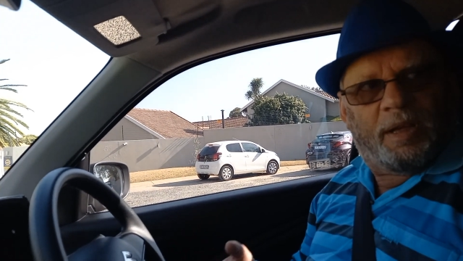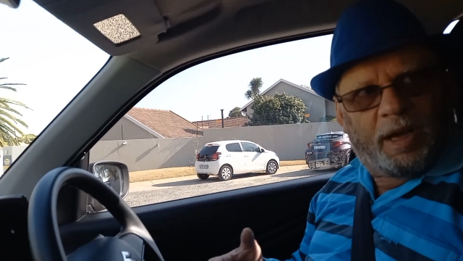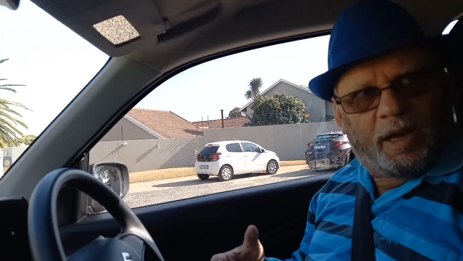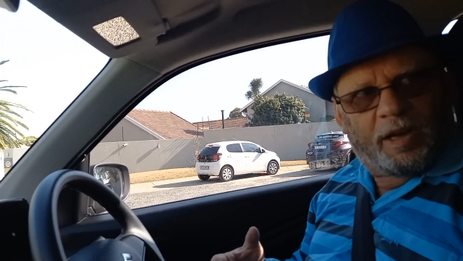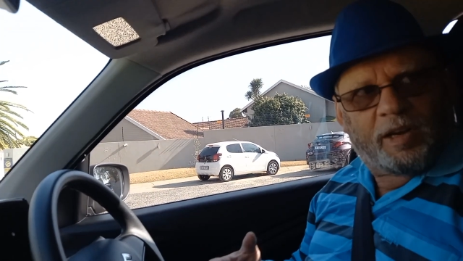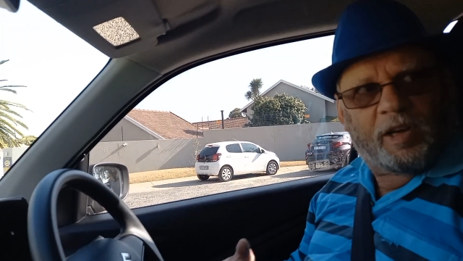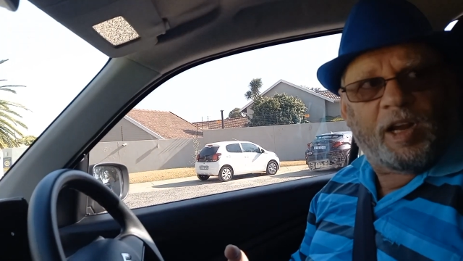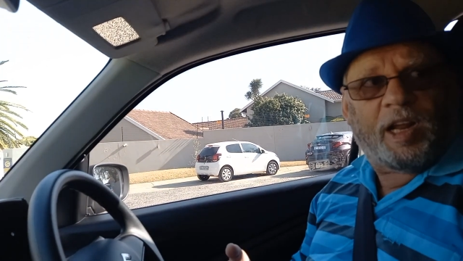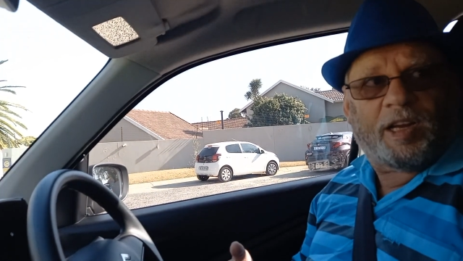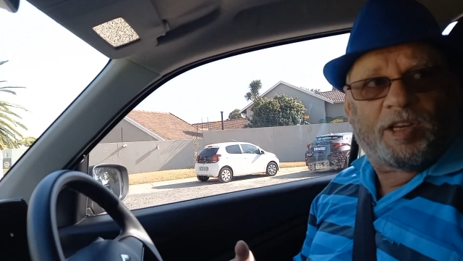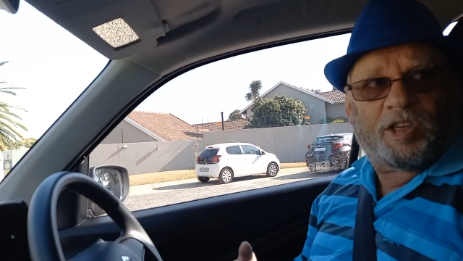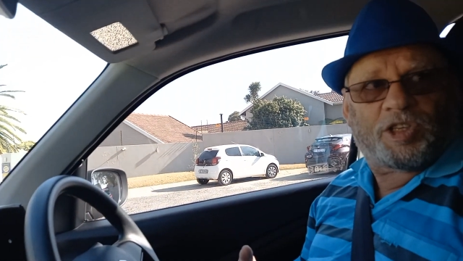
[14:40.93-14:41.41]
a
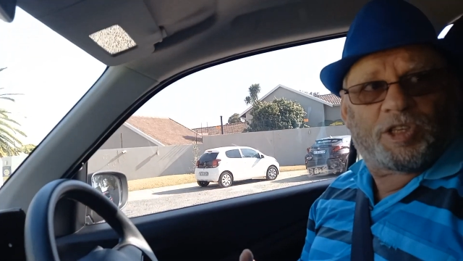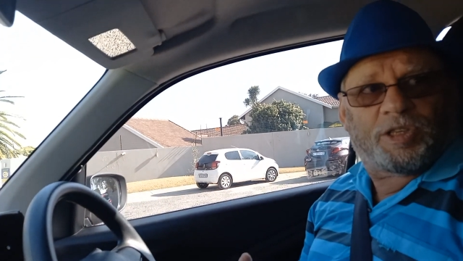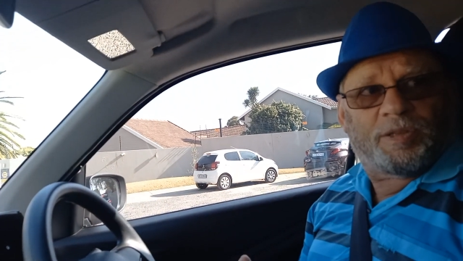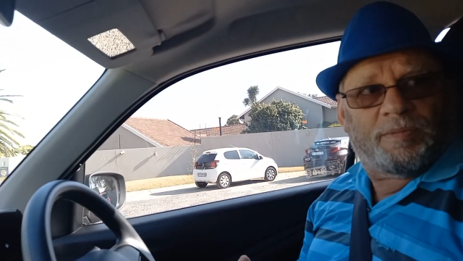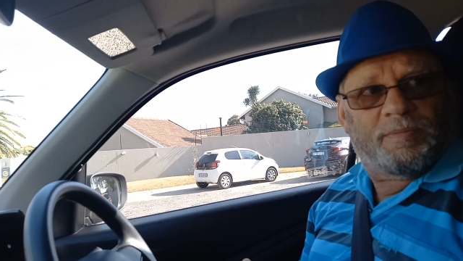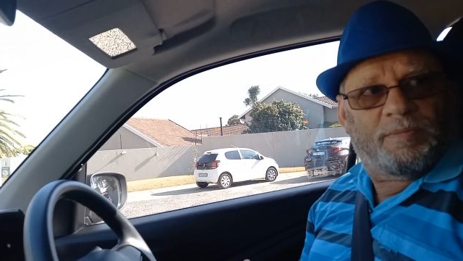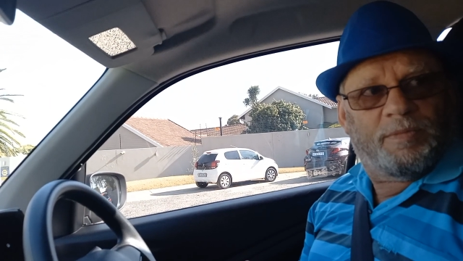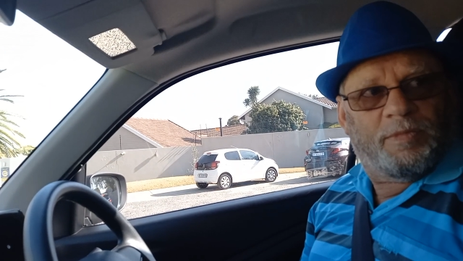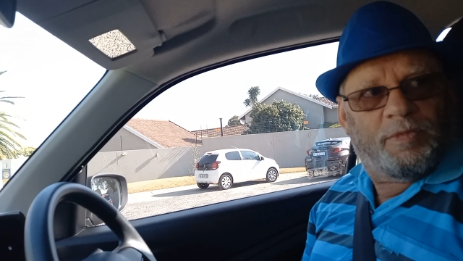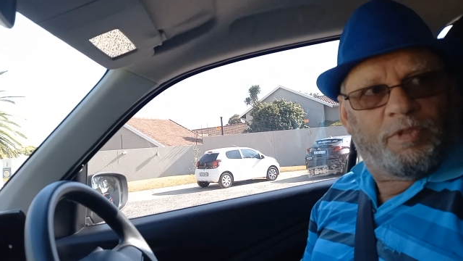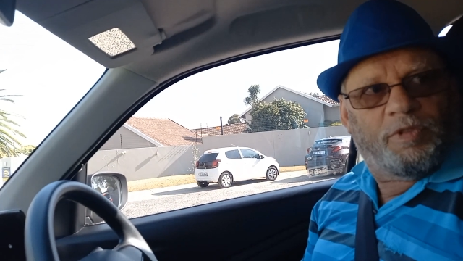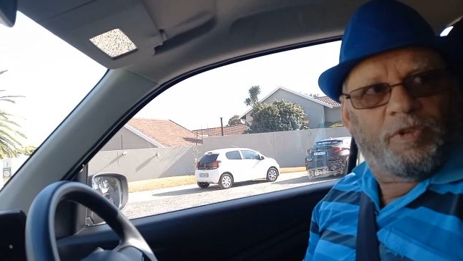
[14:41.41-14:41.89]
clutch,
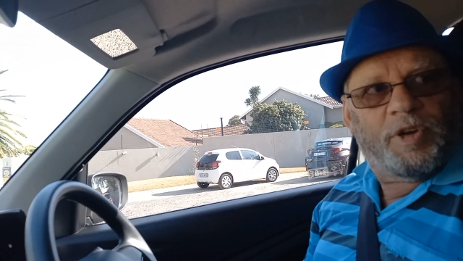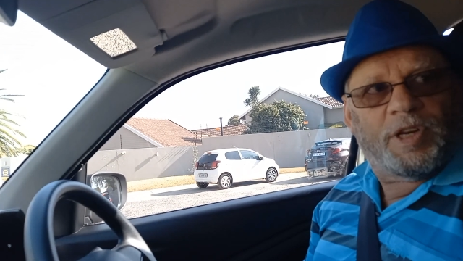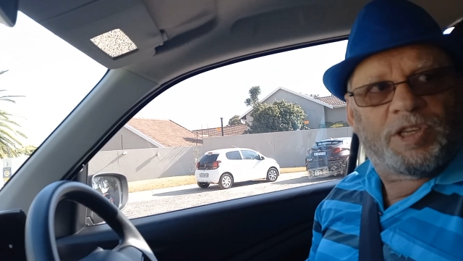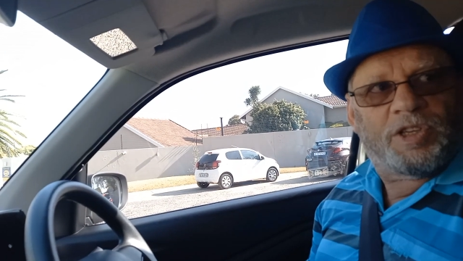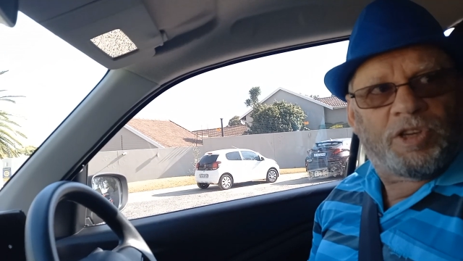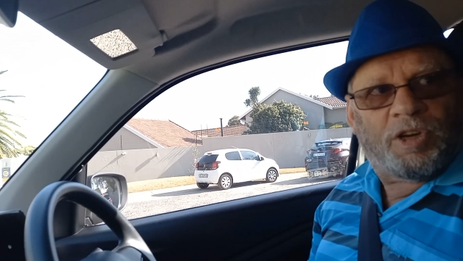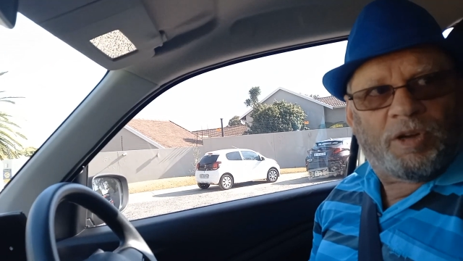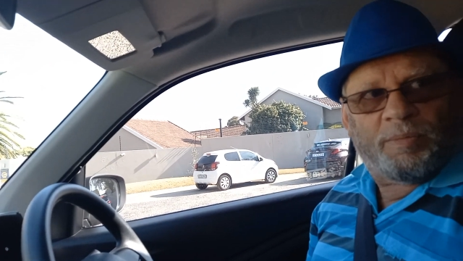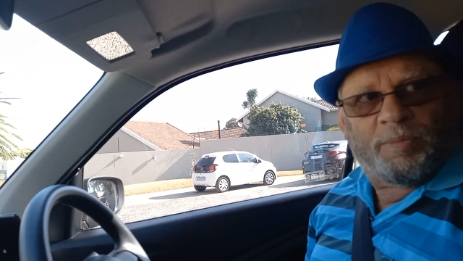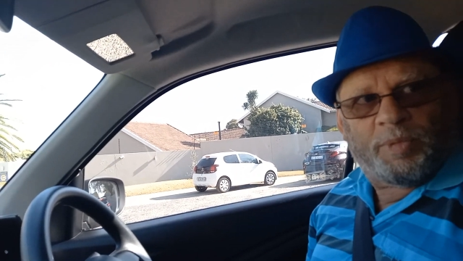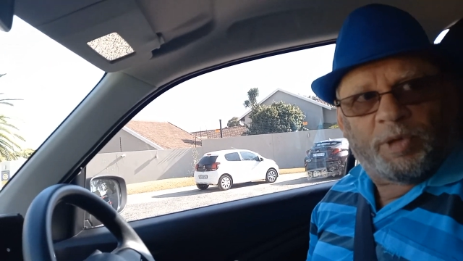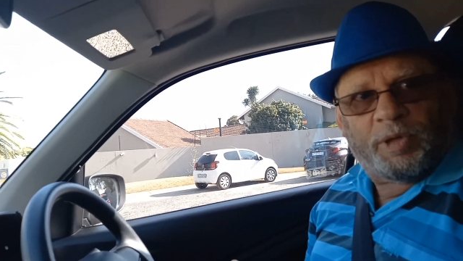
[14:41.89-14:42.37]
for
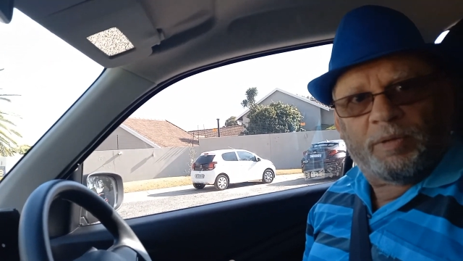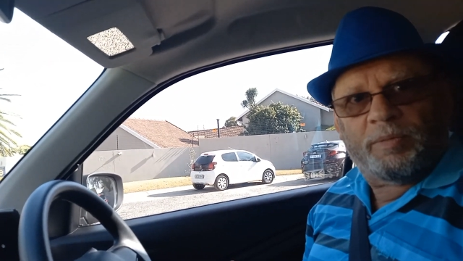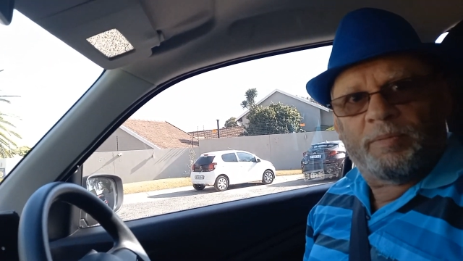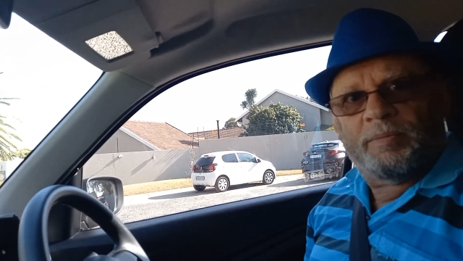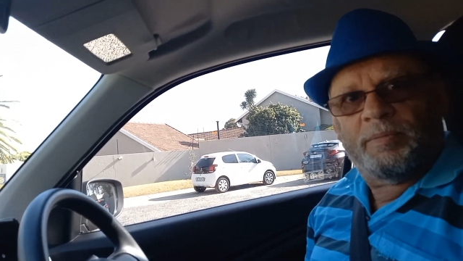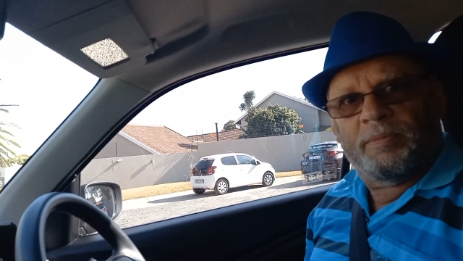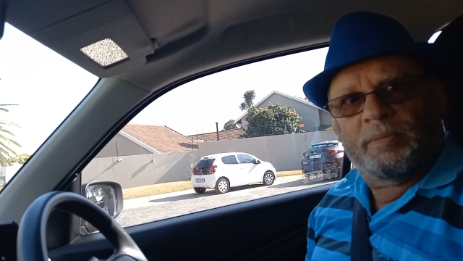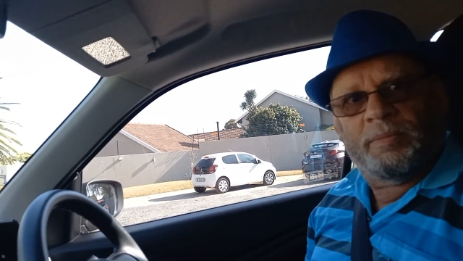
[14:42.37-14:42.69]
example.